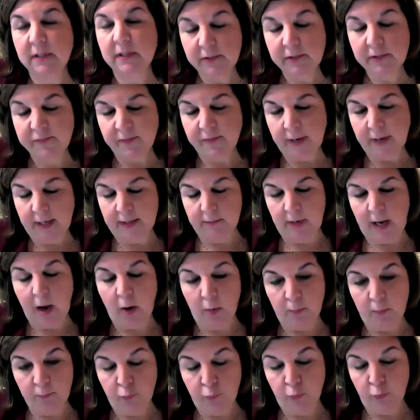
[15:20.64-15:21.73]
solidified
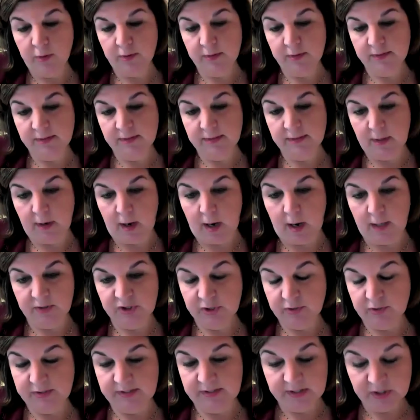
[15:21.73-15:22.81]
how important
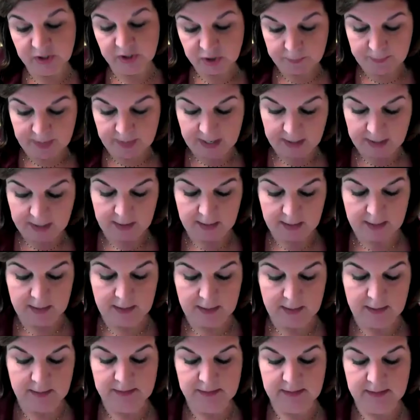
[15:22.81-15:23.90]
shared decision-making
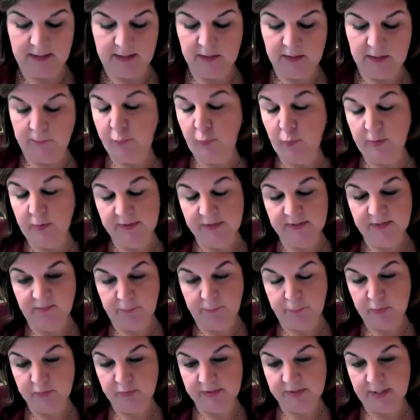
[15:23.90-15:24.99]
is and the importance of
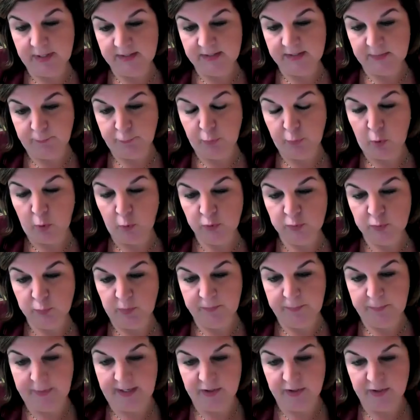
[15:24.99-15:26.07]
a personalized approach
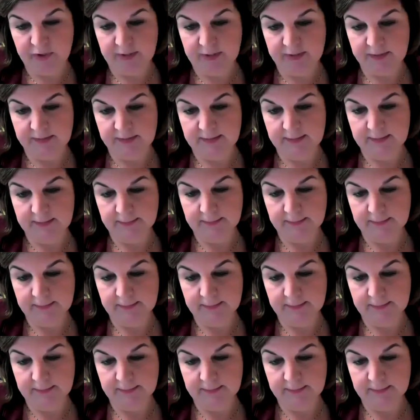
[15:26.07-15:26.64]
with patients.